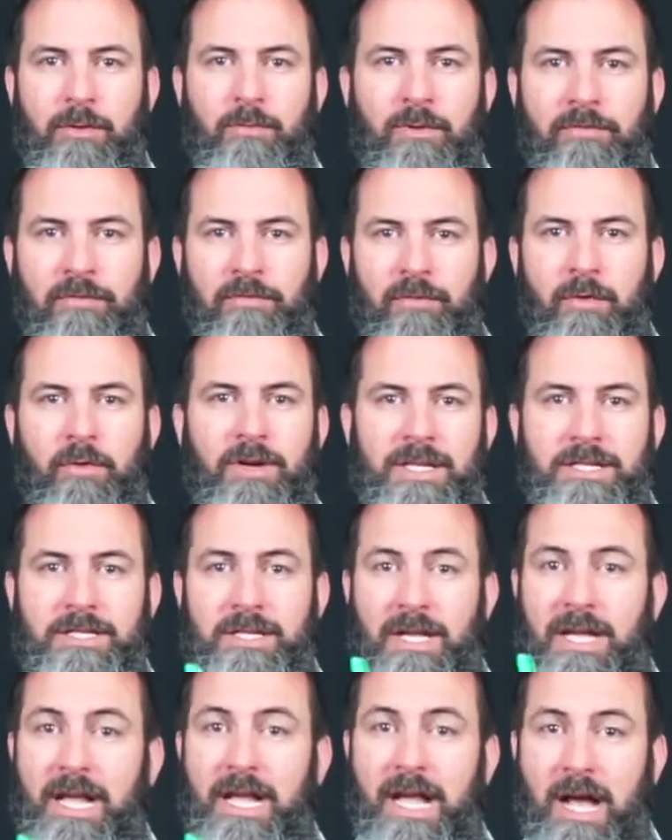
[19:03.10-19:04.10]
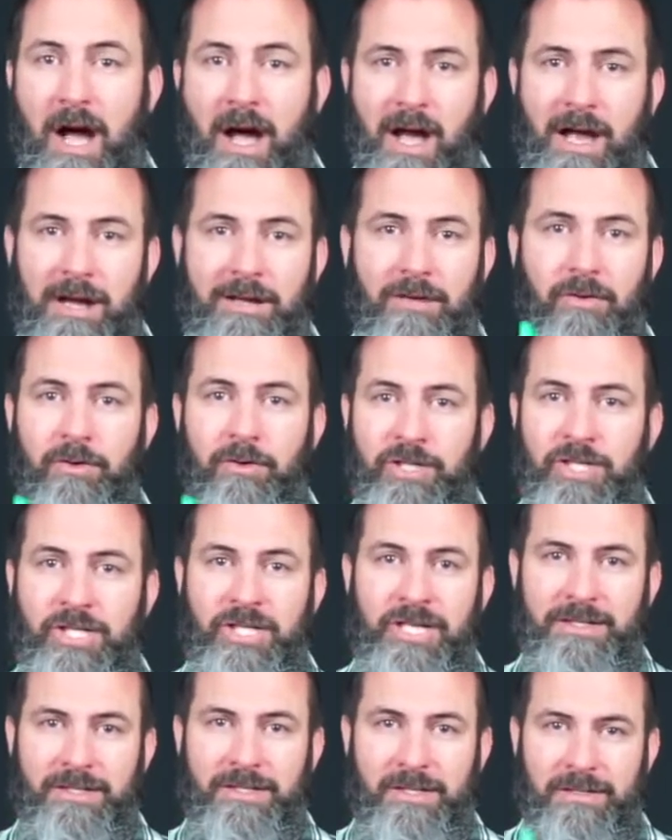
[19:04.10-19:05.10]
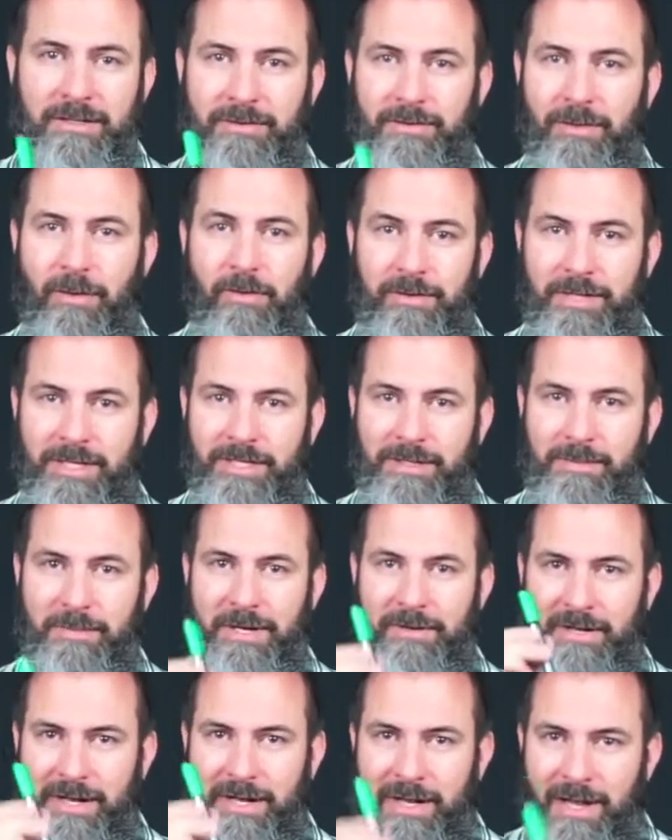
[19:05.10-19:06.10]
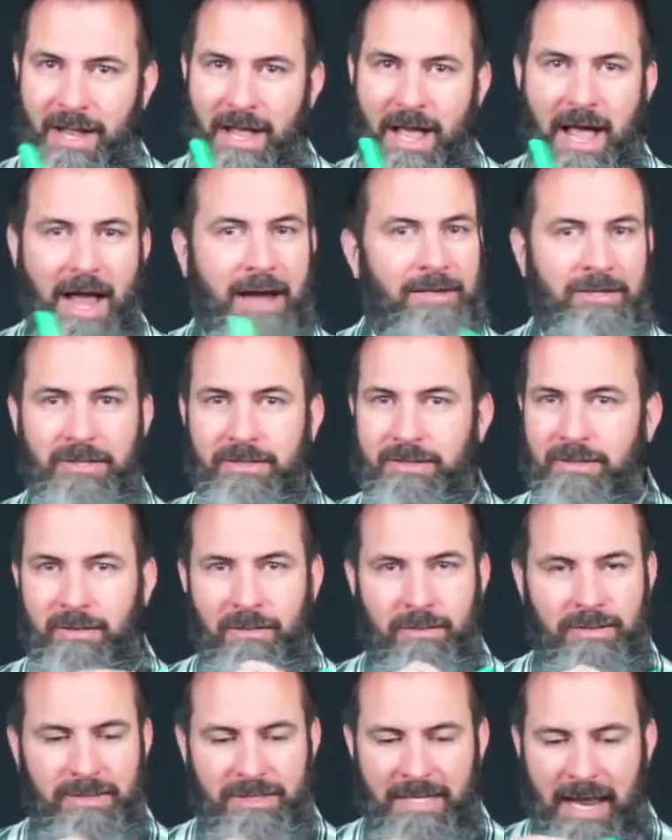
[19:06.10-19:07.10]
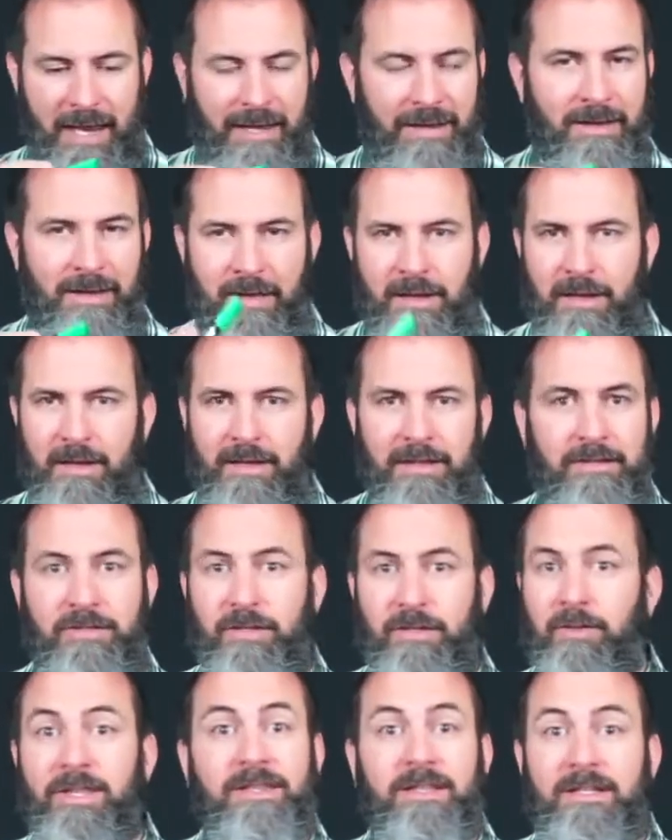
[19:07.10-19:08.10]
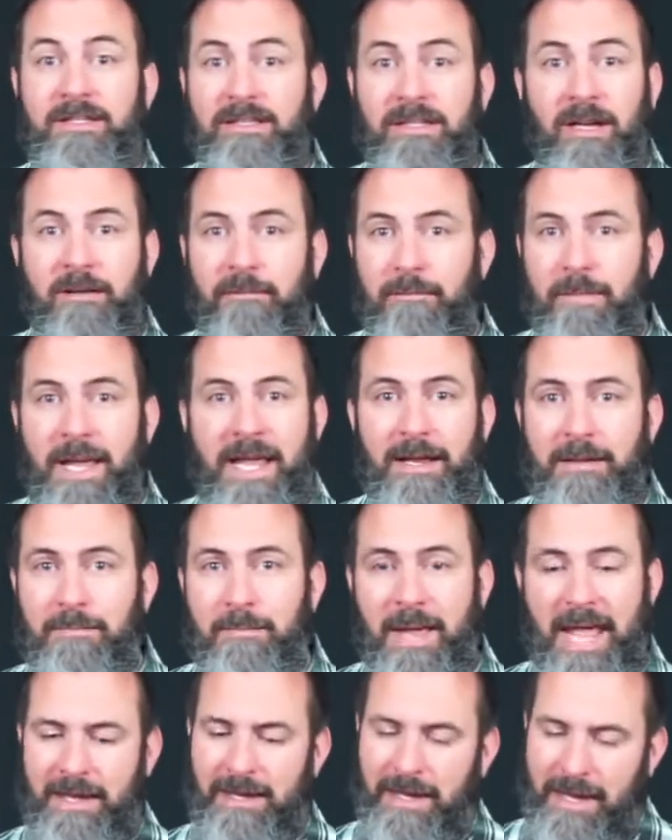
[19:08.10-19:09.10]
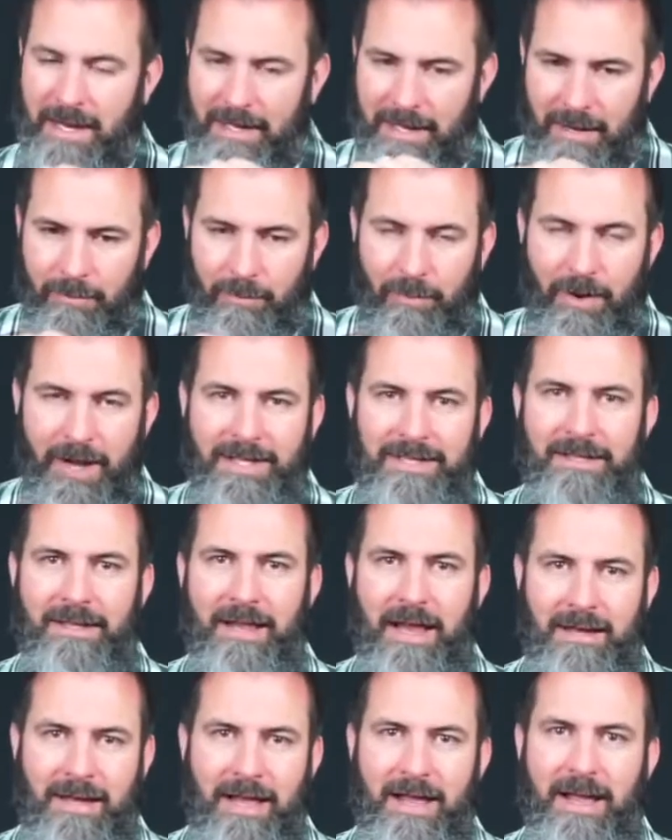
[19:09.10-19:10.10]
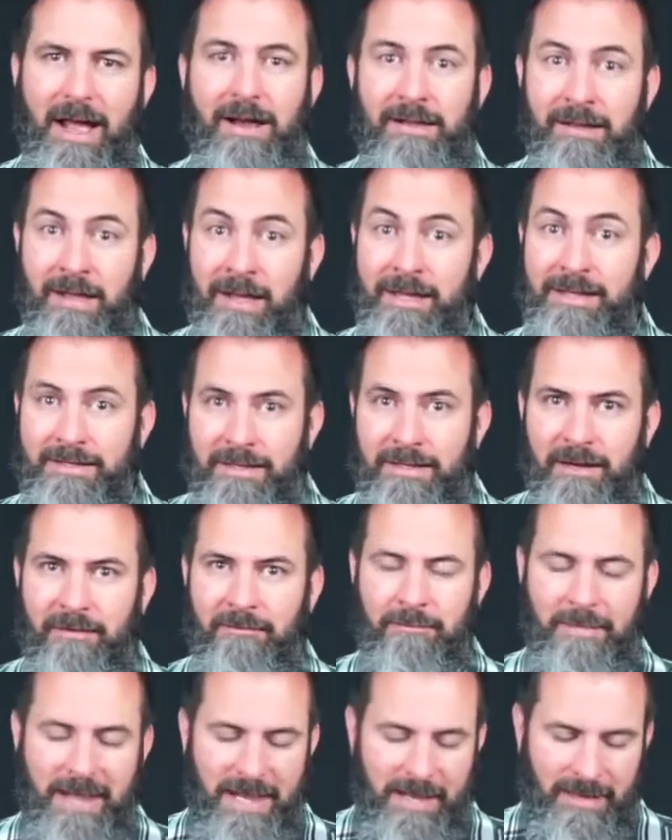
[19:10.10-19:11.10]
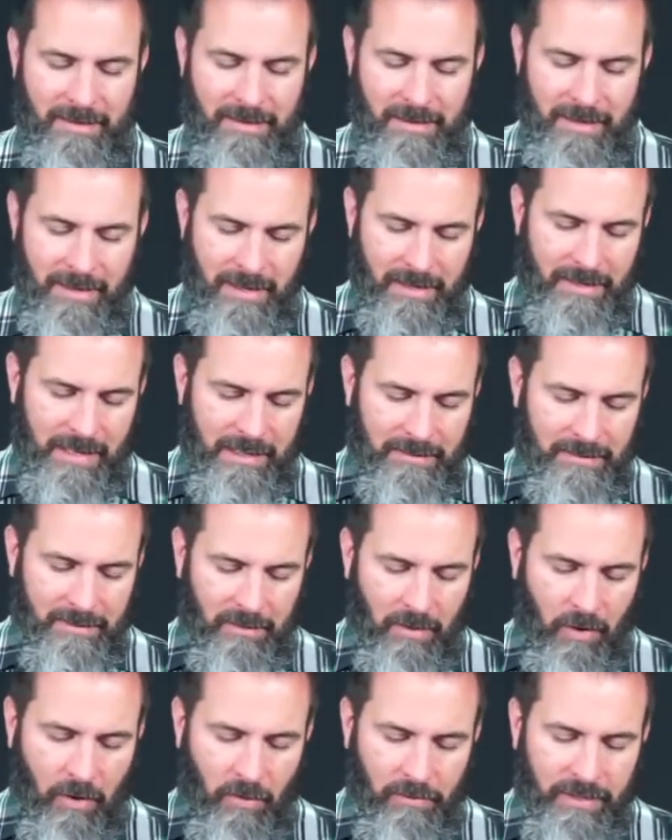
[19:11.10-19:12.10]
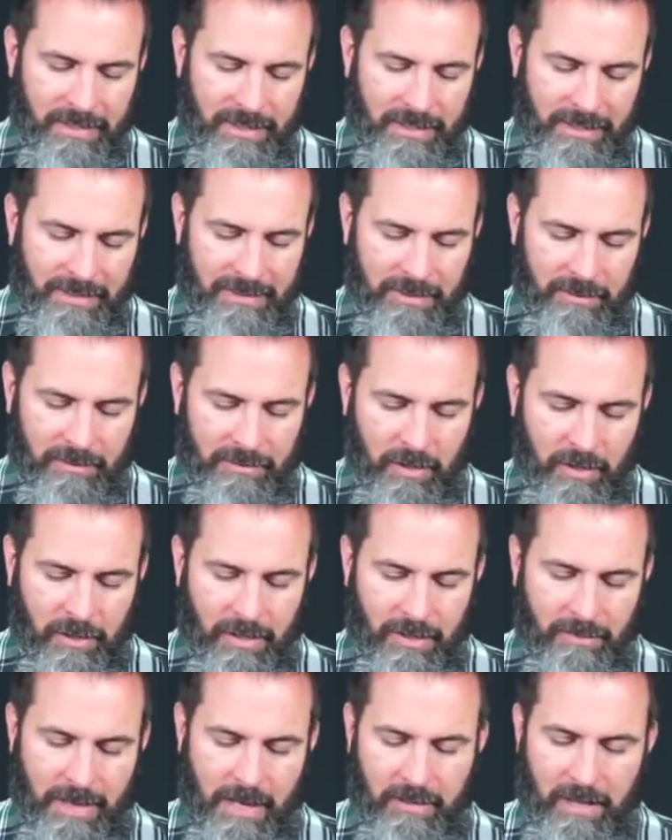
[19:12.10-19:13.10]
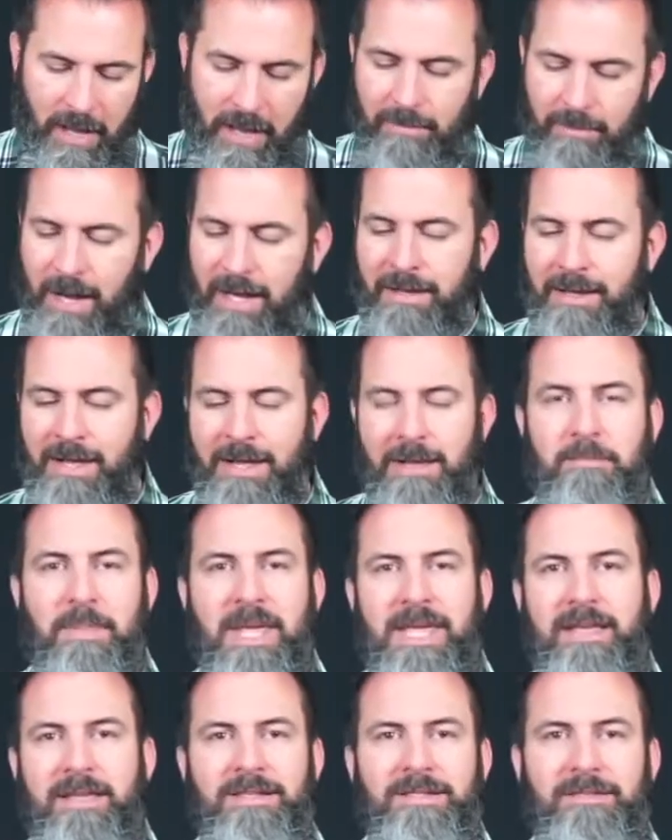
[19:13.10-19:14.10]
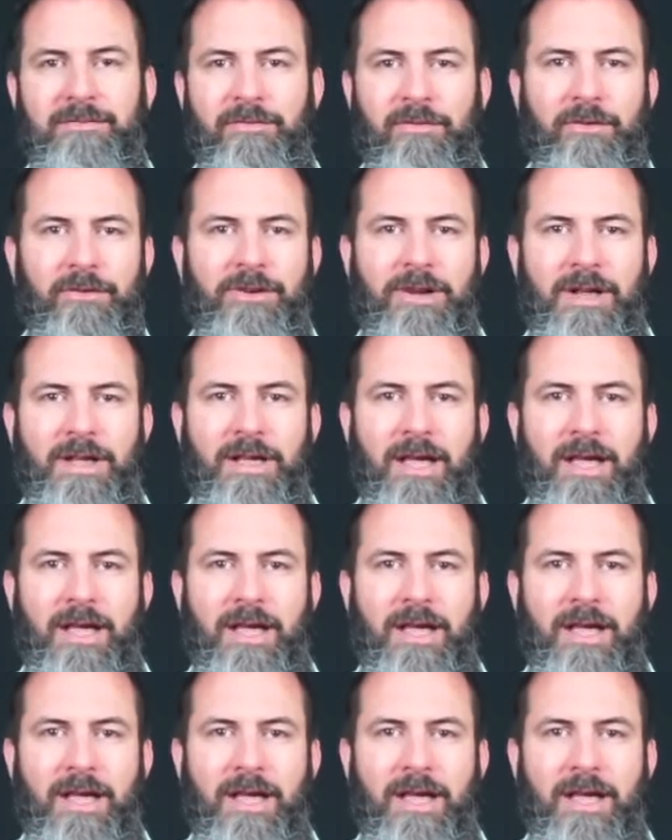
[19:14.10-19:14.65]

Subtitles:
referring to God or Jesus or the Holy Spirit, I just say, so that the Son of Man may, and I highlight Son of Man. That's all the things that are talking about God. My pink is for